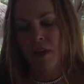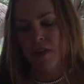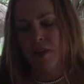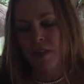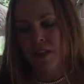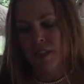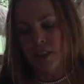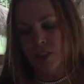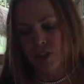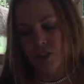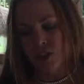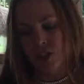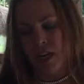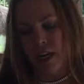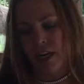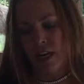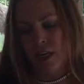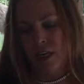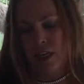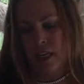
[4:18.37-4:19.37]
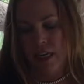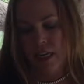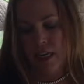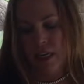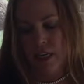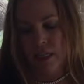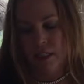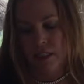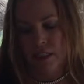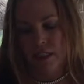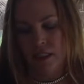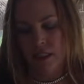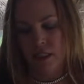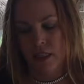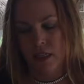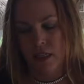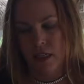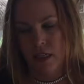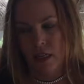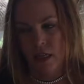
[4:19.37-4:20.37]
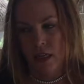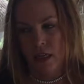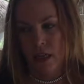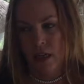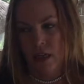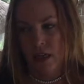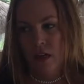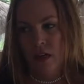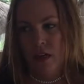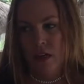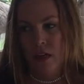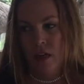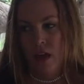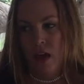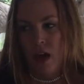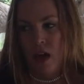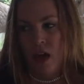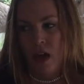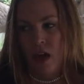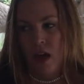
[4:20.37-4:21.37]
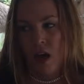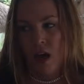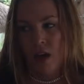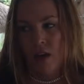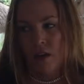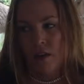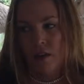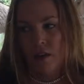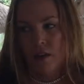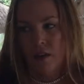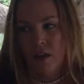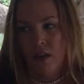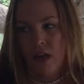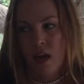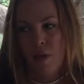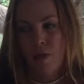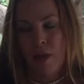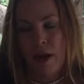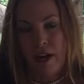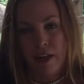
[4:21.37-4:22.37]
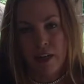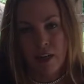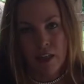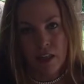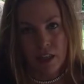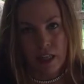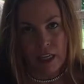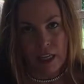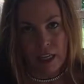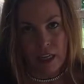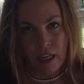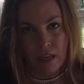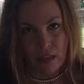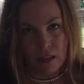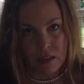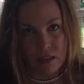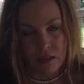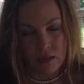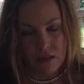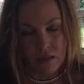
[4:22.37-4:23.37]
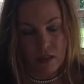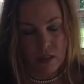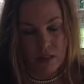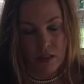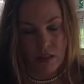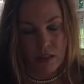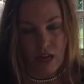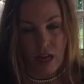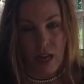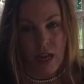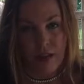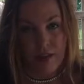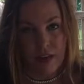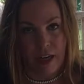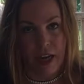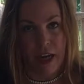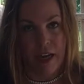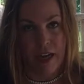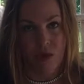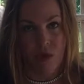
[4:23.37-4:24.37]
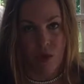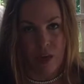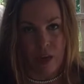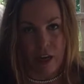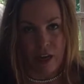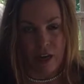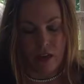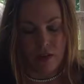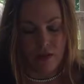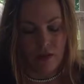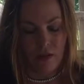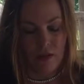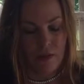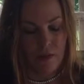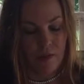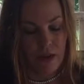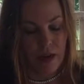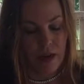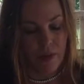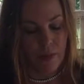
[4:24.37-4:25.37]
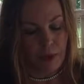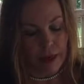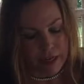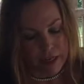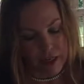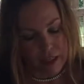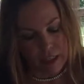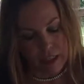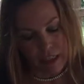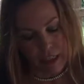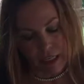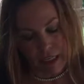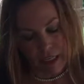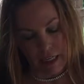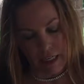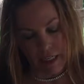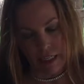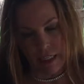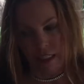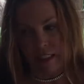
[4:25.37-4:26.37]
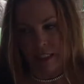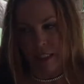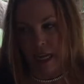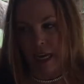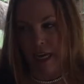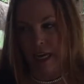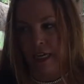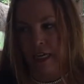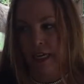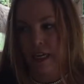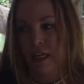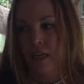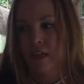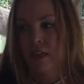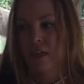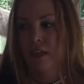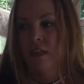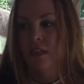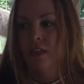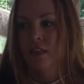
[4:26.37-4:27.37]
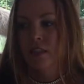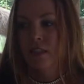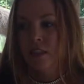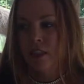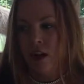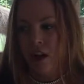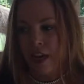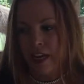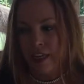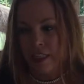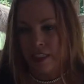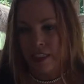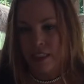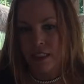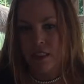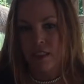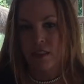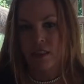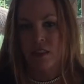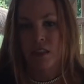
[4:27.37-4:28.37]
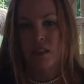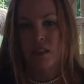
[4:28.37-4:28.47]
This drink is apparently, because I haven't had one yet, but apparently it is a nice